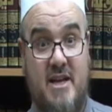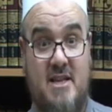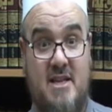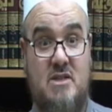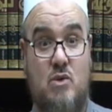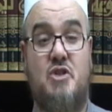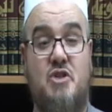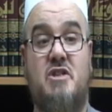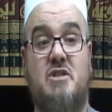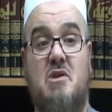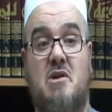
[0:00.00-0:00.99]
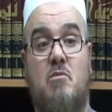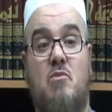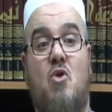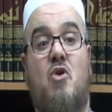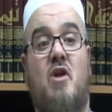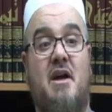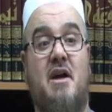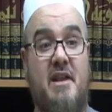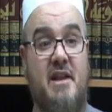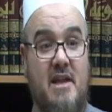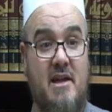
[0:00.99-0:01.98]
is, which is more
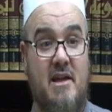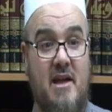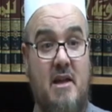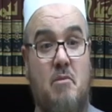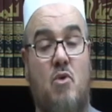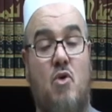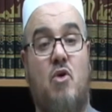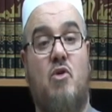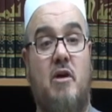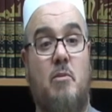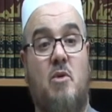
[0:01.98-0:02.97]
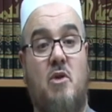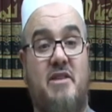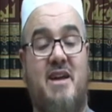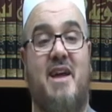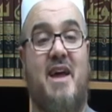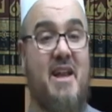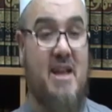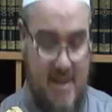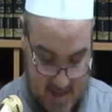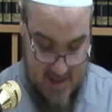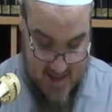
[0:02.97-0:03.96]
ugly and more horrible than
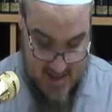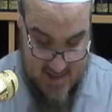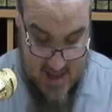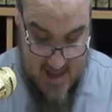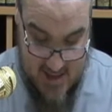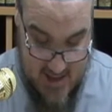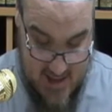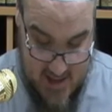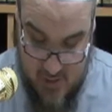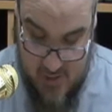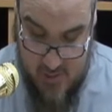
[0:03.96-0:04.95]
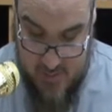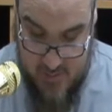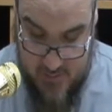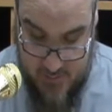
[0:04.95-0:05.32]
anything that is ugly and horrible.